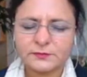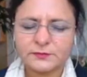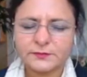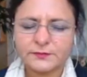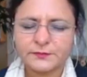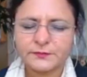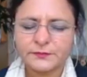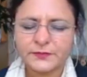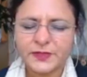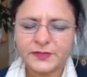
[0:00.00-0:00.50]

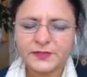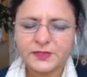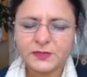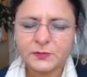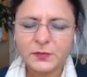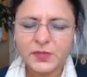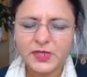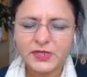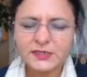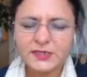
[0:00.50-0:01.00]
And just pay
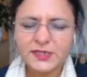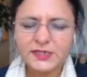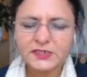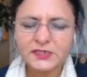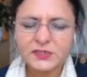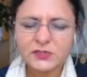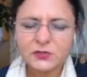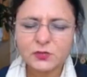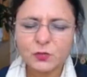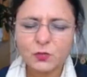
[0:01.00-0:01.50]
attention
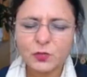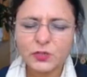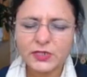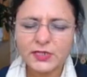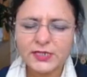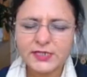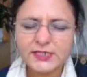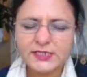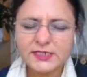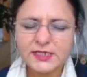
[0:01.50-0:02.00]
to what
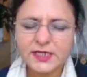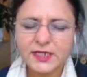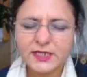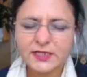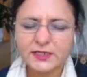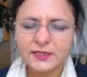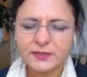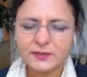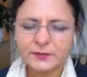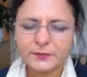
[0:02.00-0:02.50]
he's
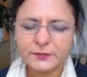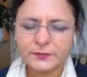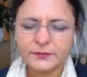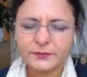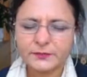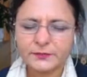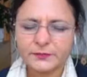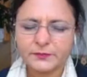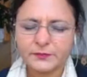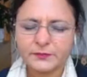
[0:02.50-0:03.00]
like,
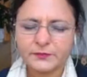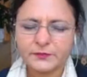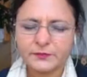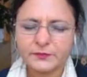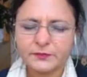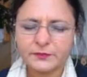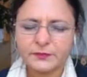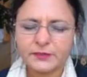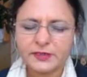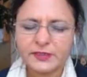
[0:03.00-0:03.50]

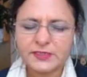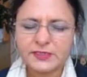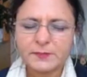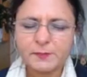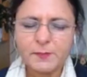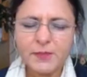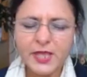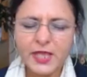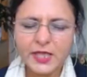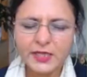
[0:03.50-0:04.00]
this
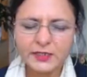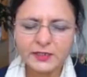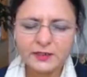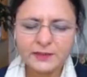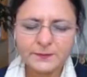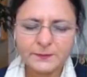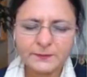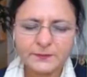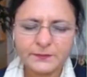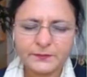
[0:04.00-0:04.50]
man
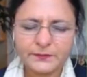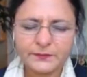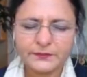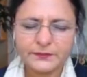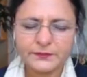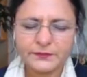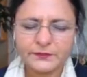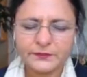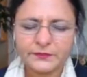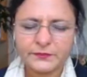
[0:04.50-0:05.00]

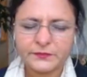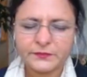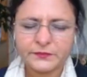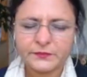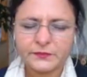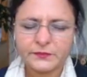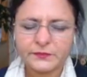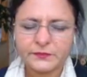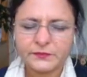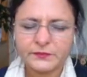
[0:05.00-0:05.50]

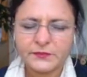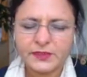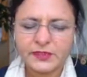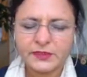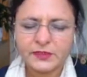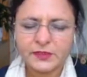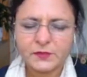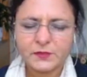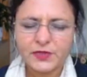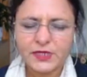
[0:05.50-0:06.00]
in the
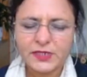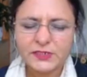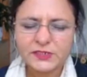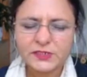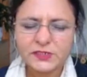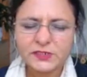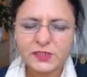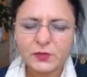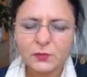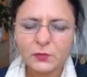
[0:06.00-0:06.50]

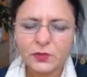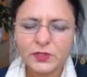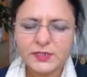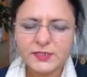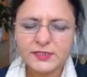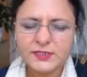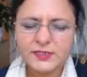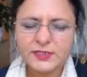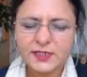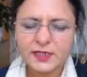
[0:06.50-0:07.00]
relationship. What is he
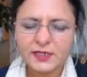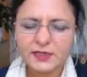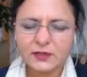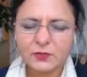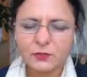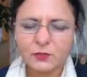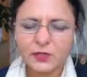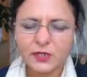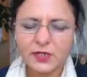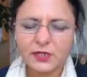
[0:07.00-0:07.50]
like?
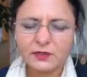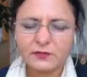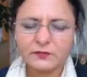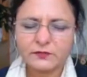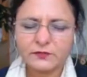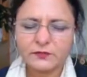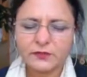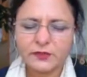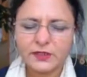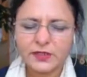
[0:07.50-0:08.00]
What kind of
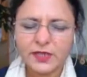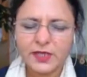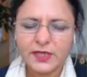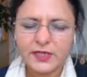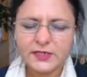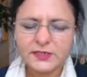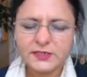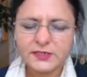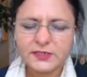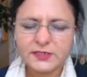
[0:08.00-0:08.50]

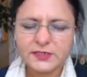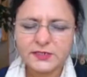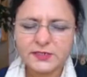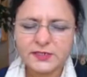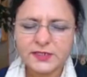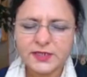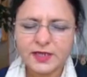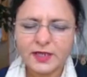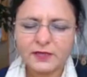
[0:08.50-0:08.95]
energy does he have?